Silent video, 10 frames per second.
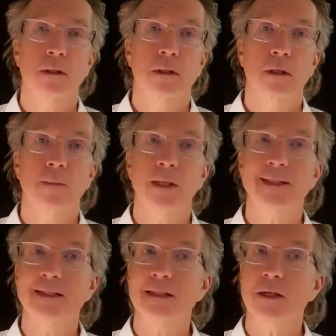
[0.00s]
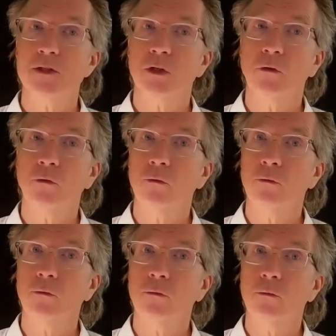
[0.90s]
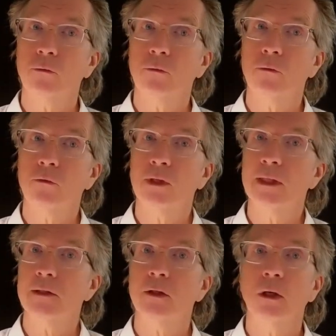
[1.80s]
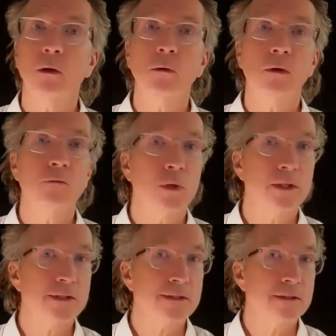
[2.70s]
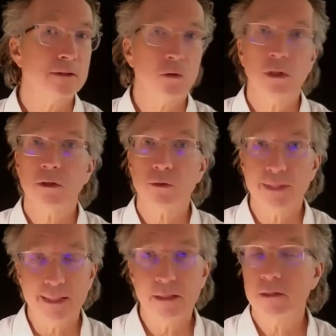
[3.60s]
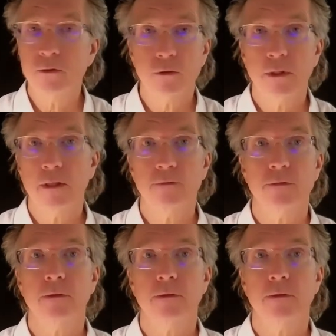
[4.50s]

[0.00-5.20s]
about the intention to let go of what is no longer needed in your life,